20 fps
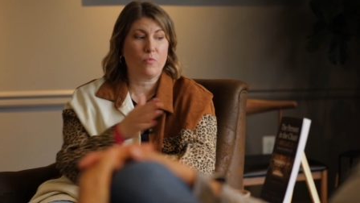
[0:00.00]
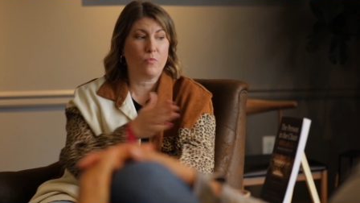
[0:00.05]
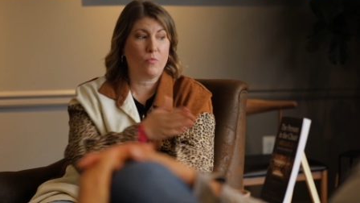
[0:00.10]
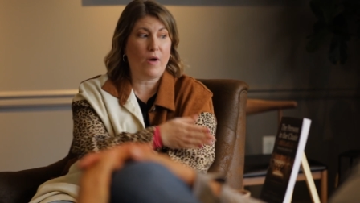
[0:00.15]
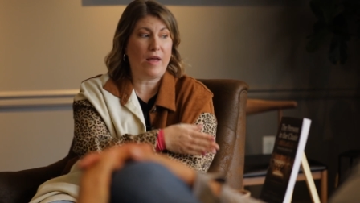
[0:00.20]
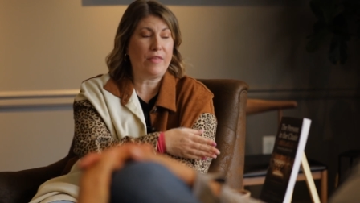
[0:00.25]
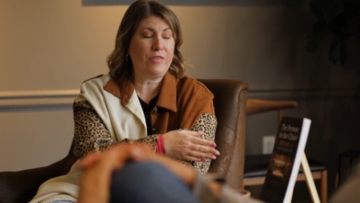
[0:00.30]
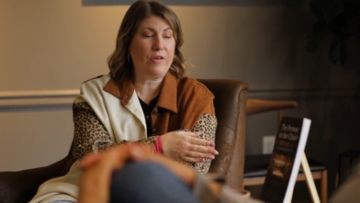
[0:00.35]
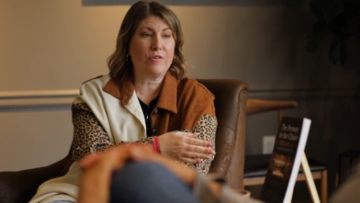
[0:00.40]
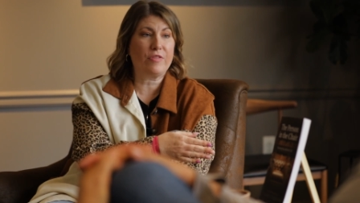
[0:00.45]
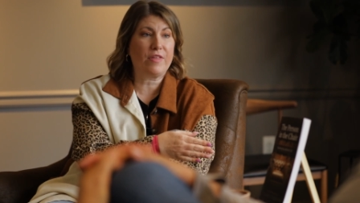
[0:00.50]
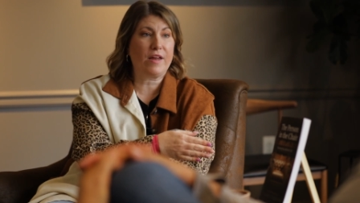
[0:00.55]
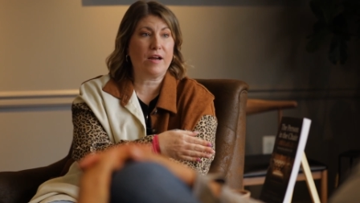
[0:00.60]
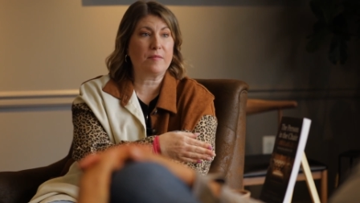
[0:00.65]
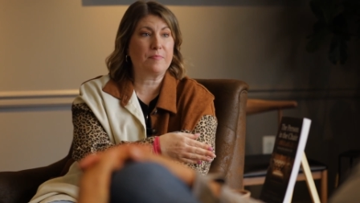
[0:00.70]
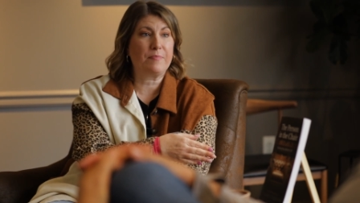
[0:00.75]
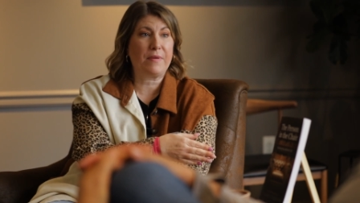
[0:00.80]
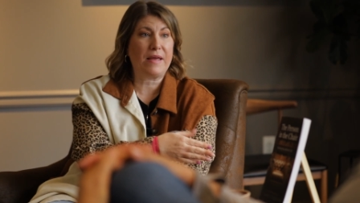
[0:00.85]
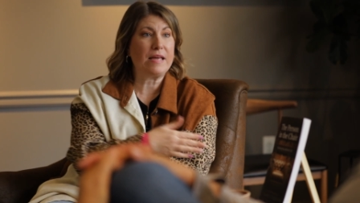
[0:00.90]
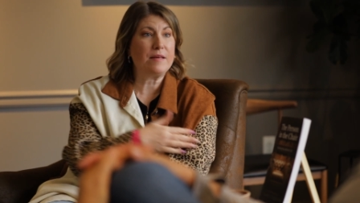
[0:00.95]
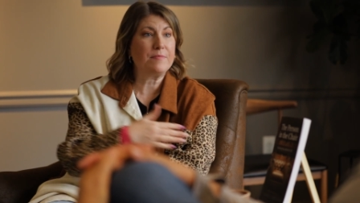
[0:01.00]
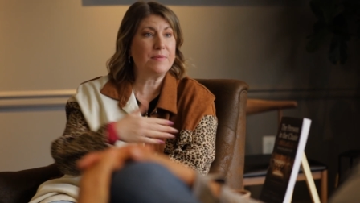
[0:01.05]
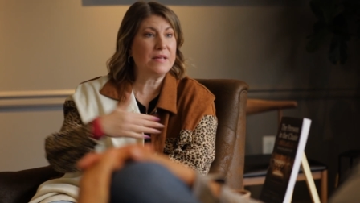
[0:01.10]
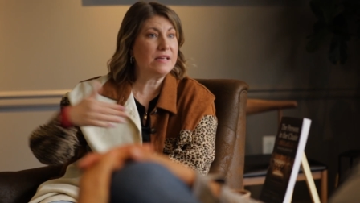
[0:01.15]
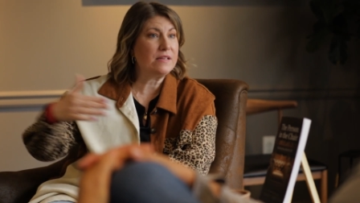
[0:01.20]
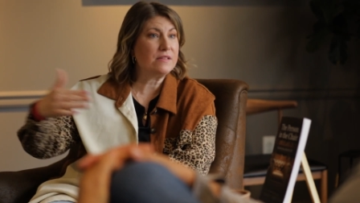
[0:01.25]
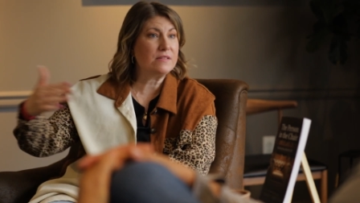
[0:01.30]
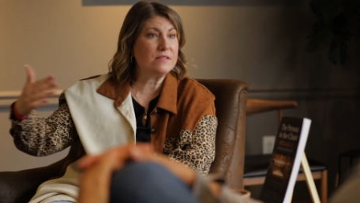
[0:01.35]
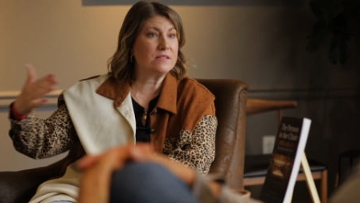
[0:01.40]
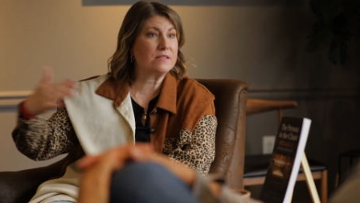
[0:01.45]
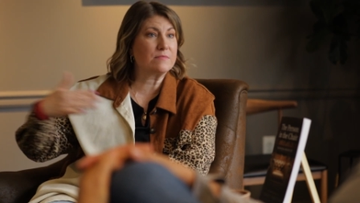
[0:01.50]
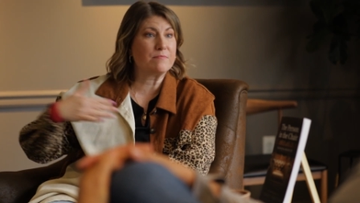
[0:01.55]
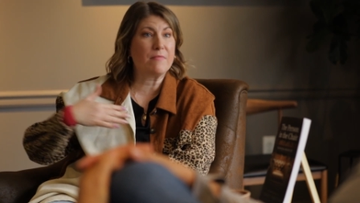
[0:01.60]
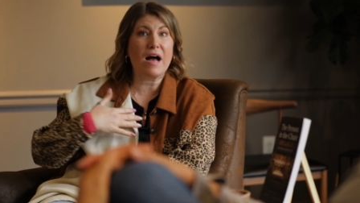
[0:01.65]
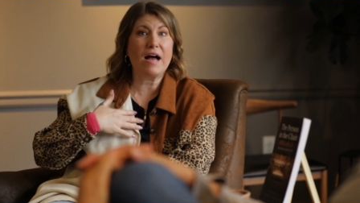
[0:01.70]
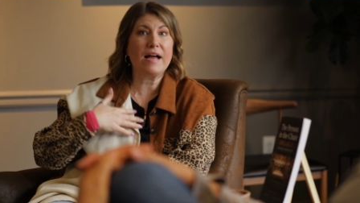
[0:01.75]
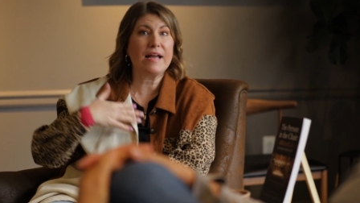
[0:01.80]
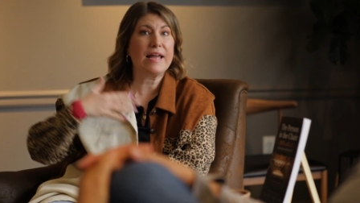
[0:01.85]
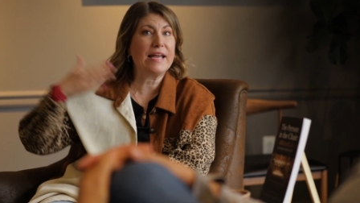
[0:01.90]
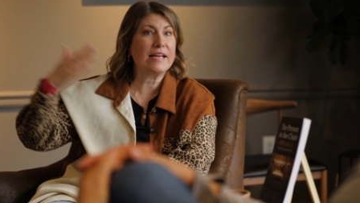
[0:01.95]
whether they're babies
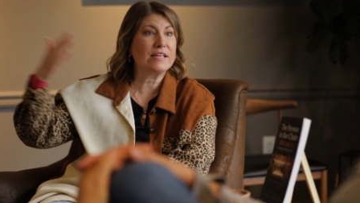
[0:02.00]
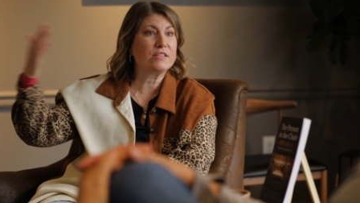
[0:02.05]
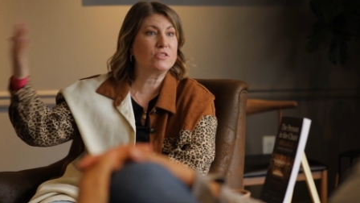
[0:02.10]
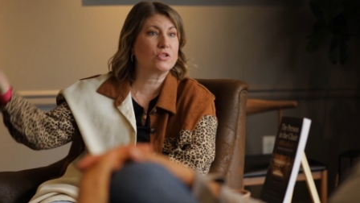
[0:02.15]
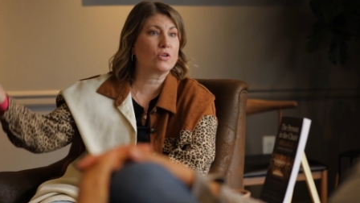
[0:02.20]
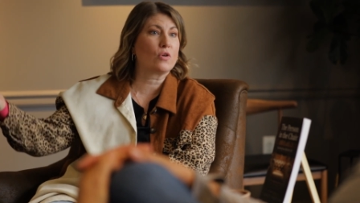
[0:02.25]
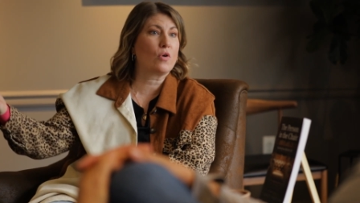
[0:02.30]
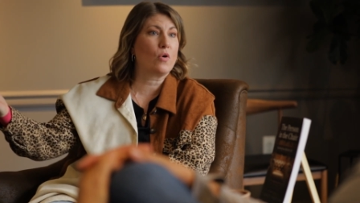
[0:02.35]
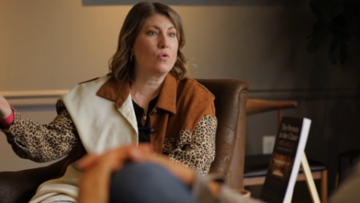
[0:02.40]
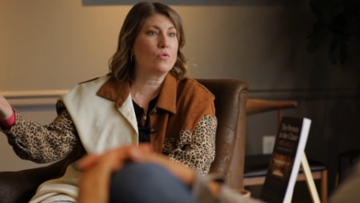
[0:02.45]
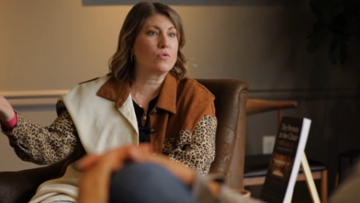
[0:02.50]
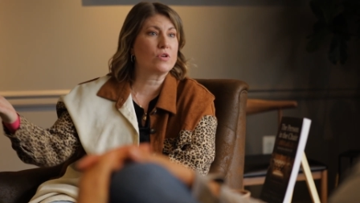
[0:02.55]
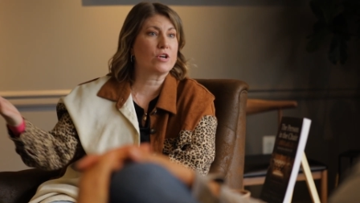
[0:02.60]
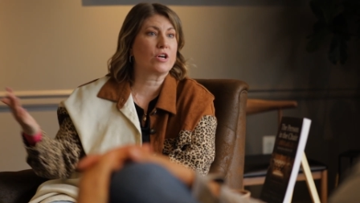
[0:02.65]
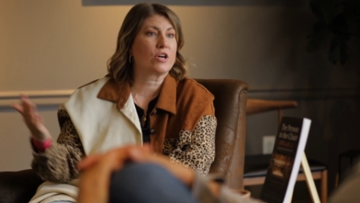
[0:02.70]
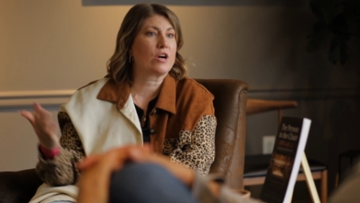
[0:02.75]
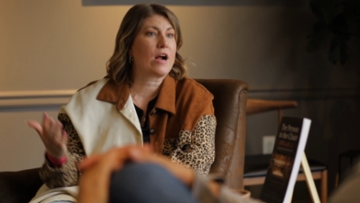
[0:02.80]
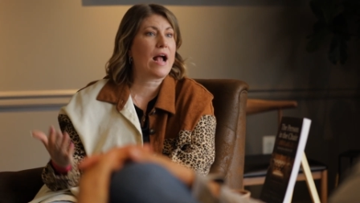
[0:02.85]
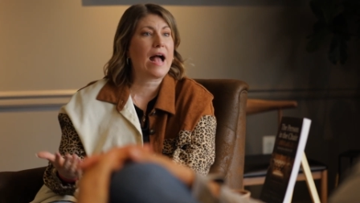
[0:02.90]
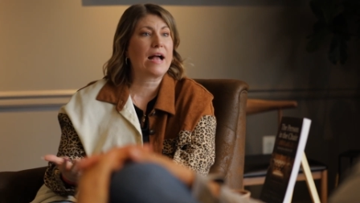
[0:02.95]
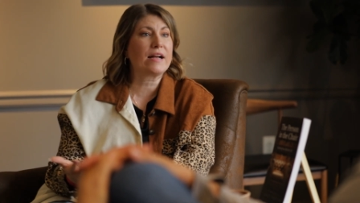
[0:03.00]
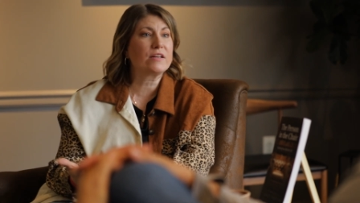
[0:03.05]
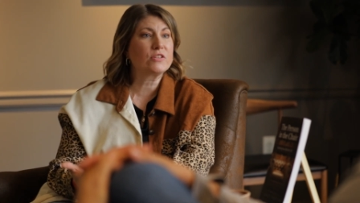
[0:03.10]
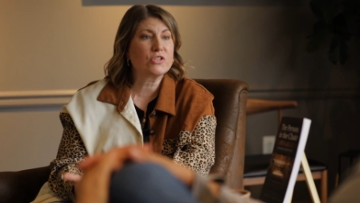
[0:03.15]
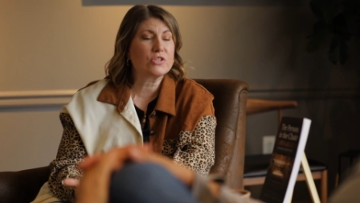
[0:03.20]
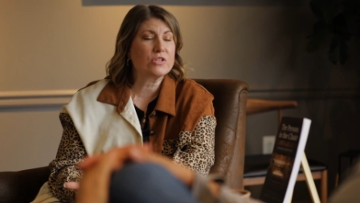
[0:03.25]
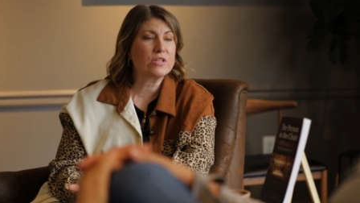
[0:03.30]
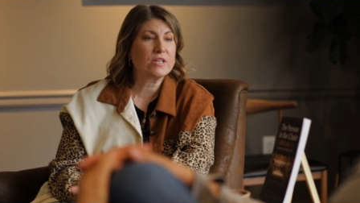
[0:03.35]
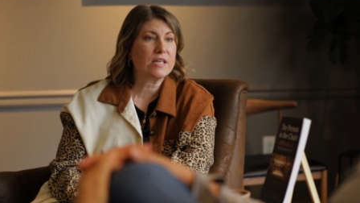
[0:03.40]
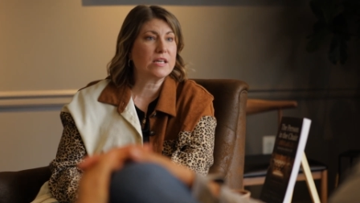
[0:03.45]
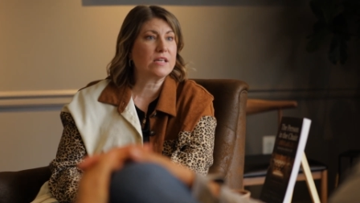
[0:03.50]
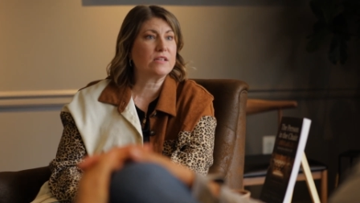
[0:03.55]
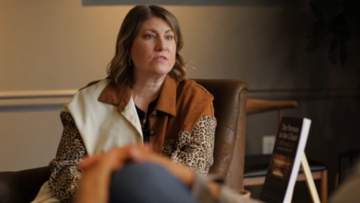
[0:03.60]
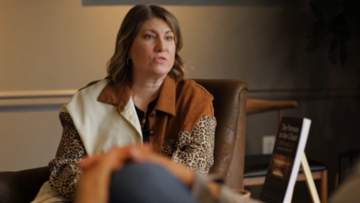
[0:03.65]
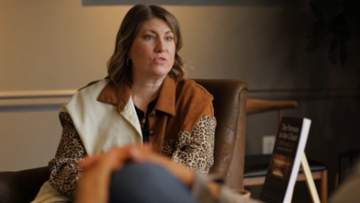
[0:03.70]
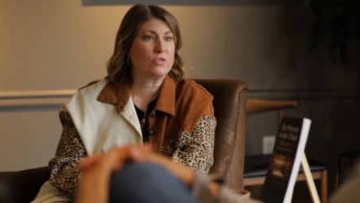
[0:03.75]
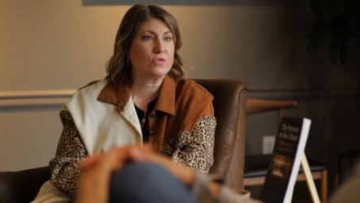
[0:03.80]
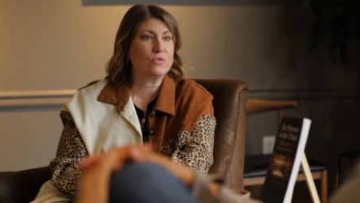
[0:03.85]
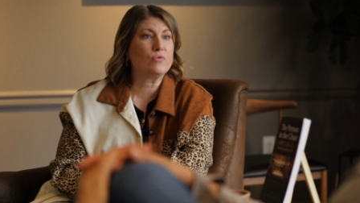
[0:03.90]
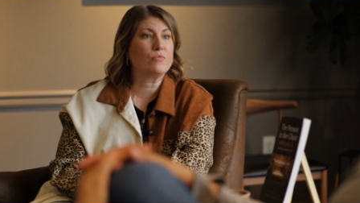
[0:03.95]
my age or older actually
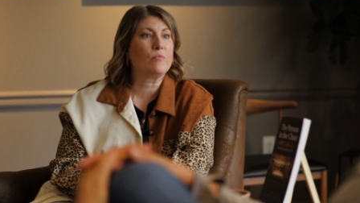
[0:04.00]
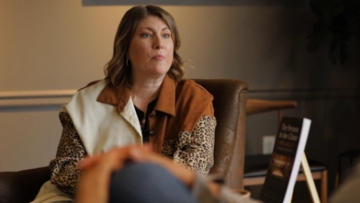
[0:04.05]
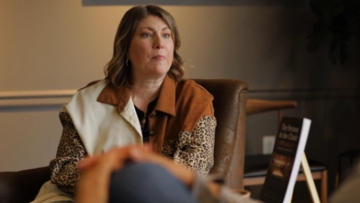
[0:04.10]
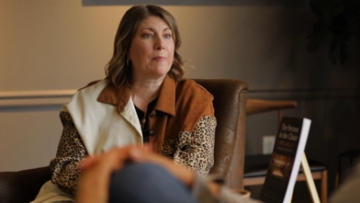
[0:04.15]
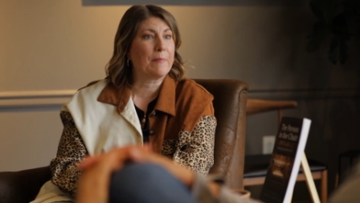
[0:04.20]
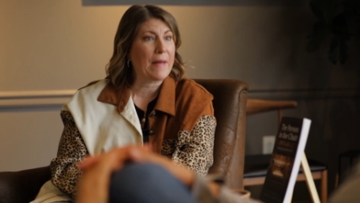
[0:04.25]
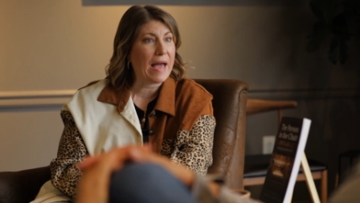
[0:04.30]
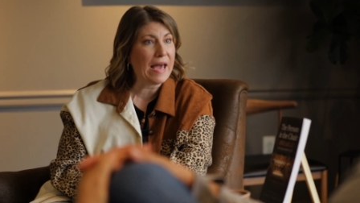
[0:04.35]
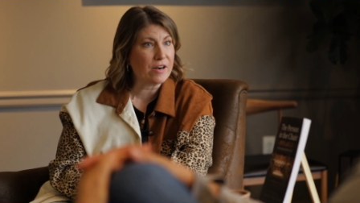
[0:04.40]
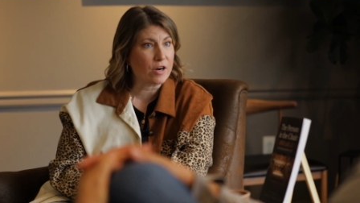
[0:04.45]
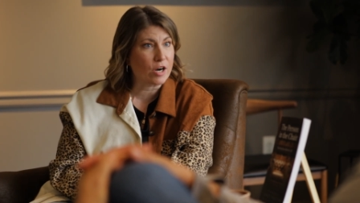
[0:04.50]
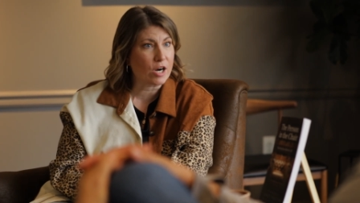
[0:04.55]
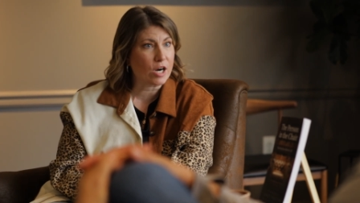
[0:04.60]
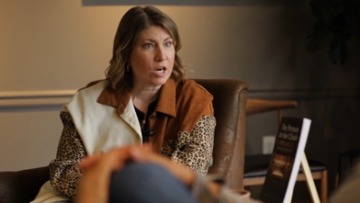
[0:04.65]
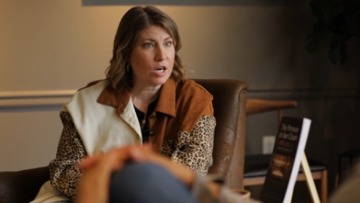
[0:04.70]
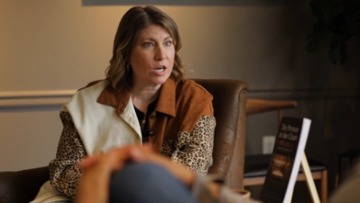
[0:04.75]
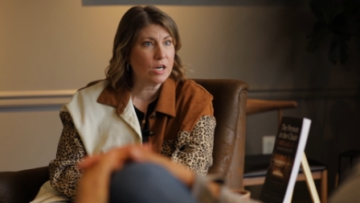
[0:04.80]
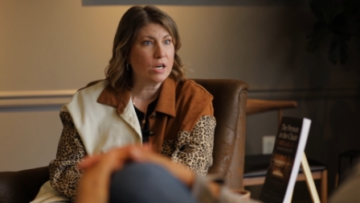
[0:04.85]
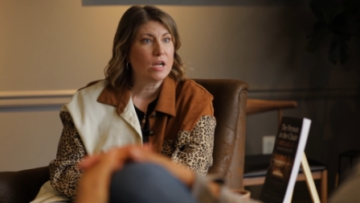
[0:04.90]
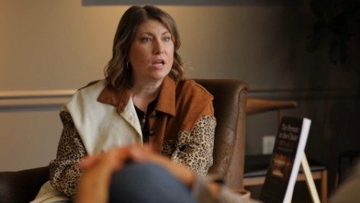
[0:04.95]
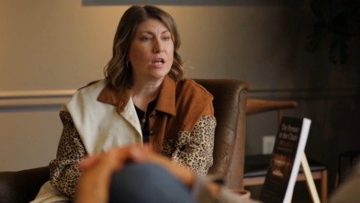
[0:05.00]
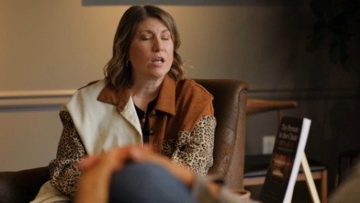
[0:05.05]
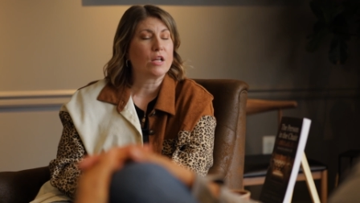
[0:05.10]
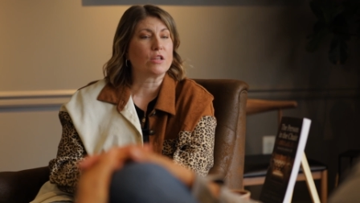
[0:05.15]
do better